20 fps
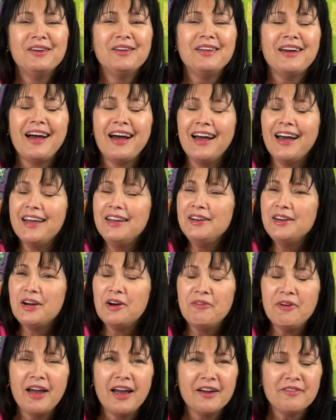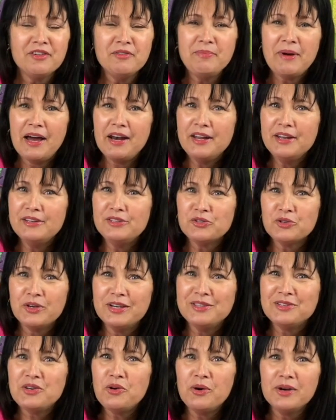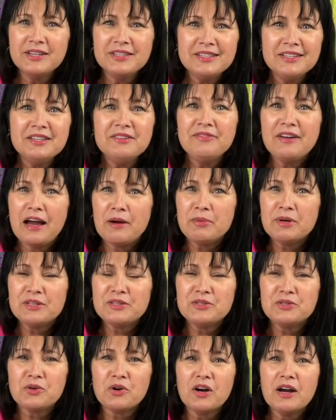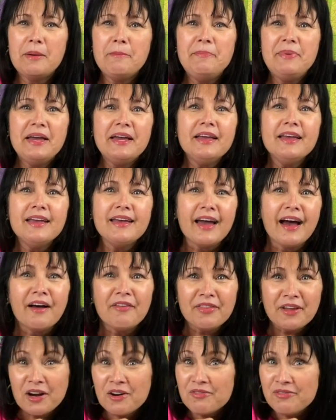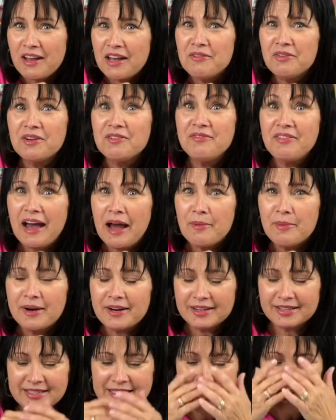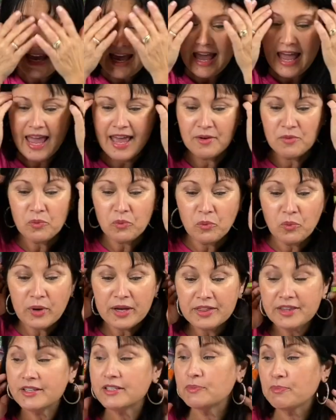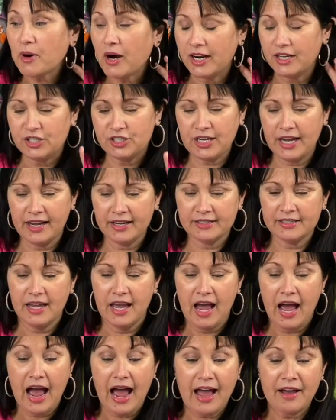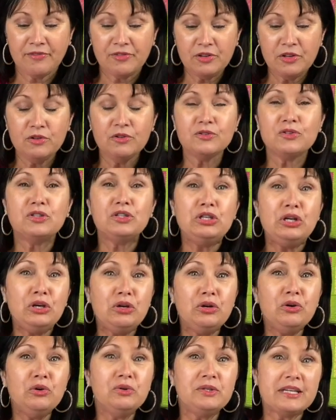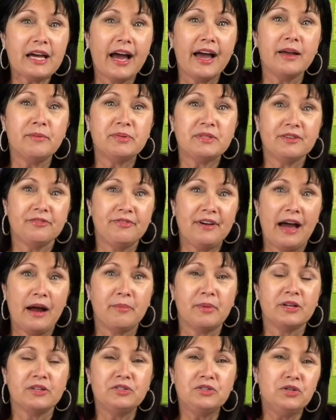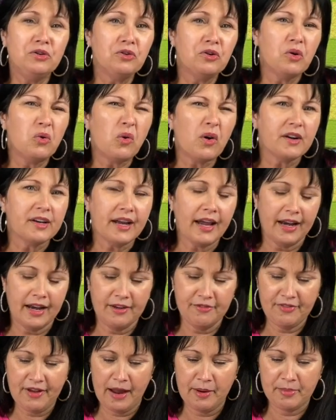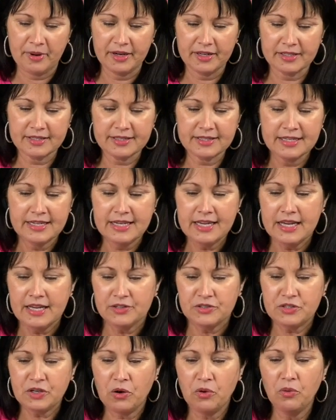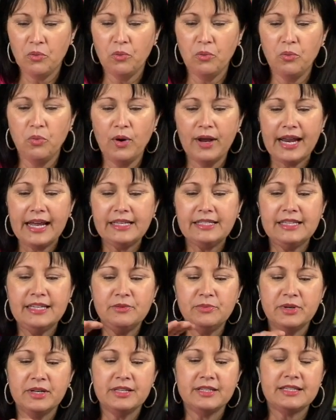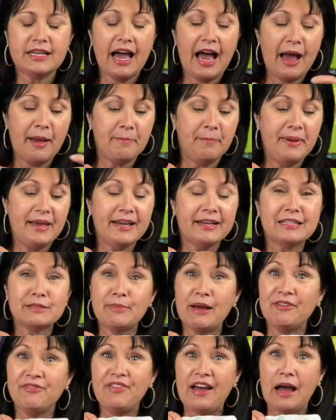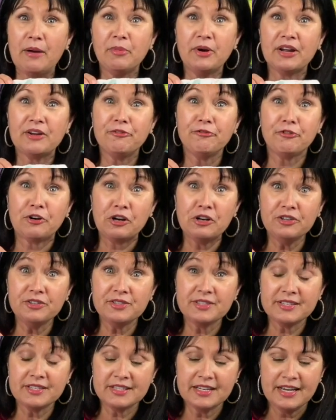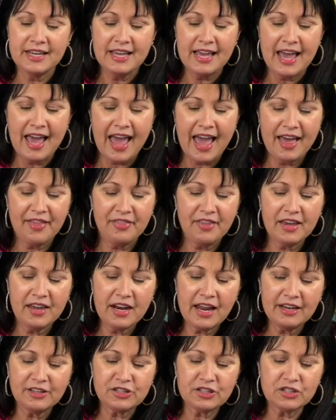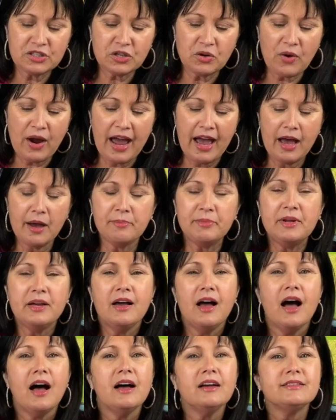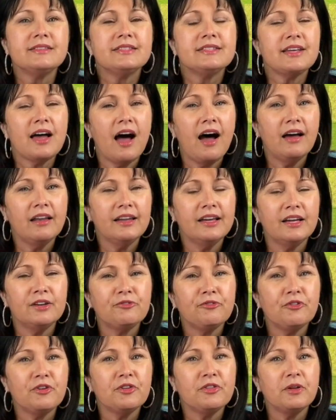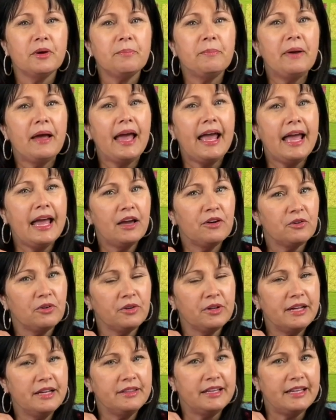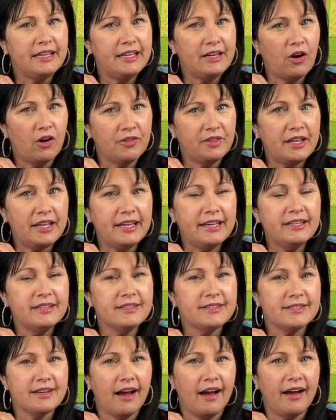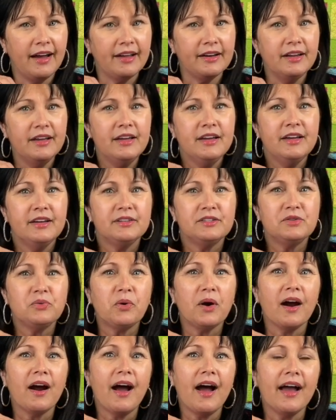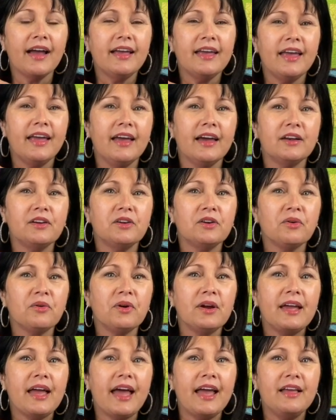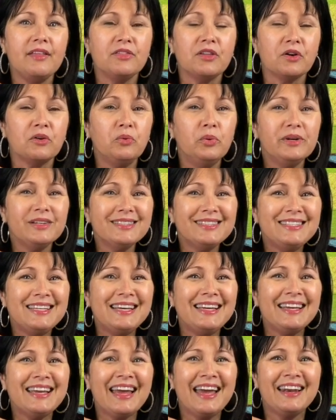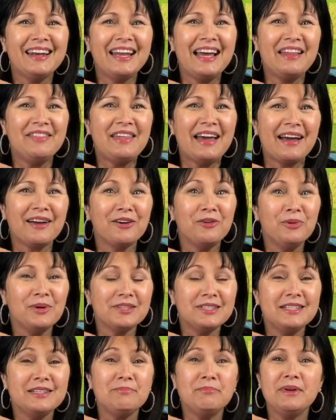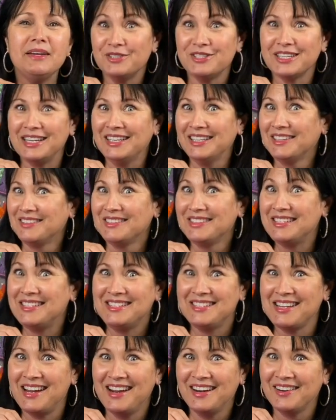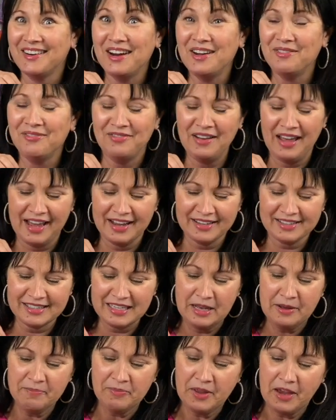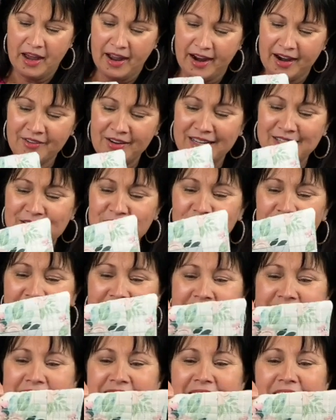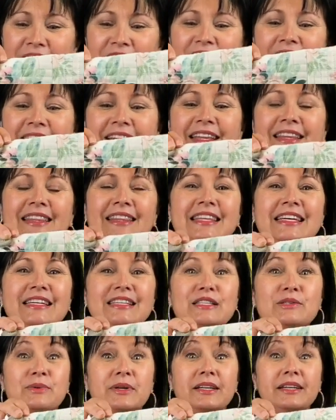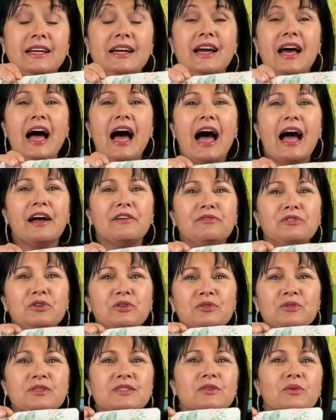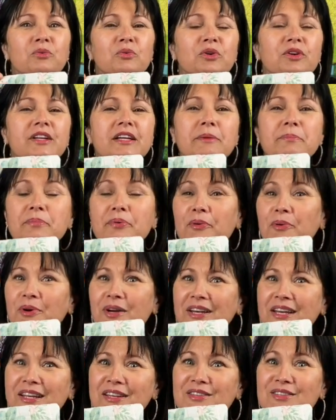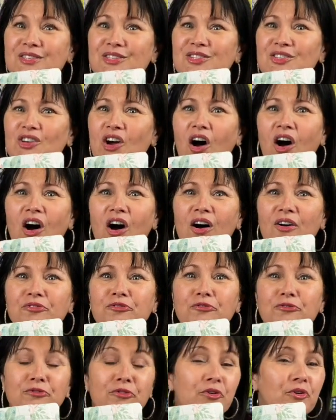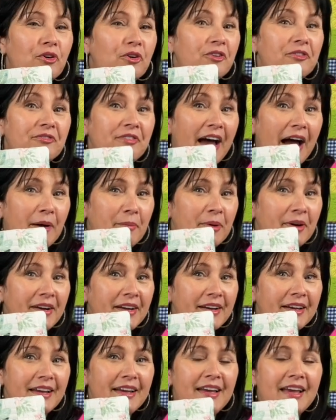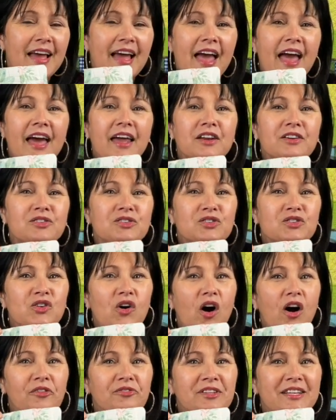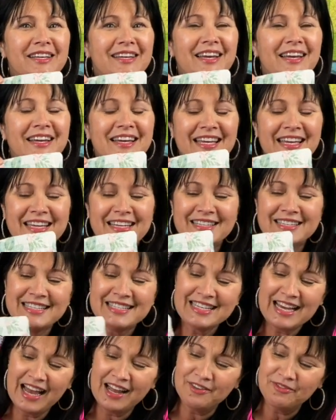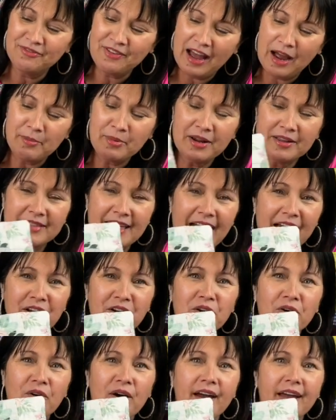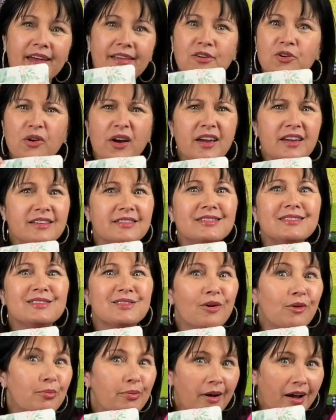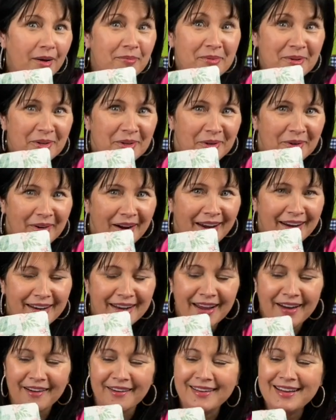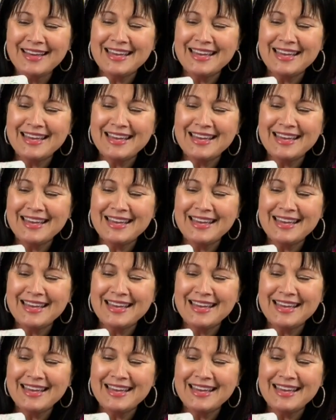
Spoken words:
I know everybody enjoys going to the fabric store and picking out their favorite fabrics. And with this project, I've used two types of fabrics, two coordinating fabrics. So what I did was I picked my fabric first, and then I just grabbed a solid for the panel on the inside to where I can create the quilting and let that quilting be a little designer effect. All right, so let's take a look at this one. I've used a really pretty soft floral fabric and a soft inside fabric. That gray is so popular right now.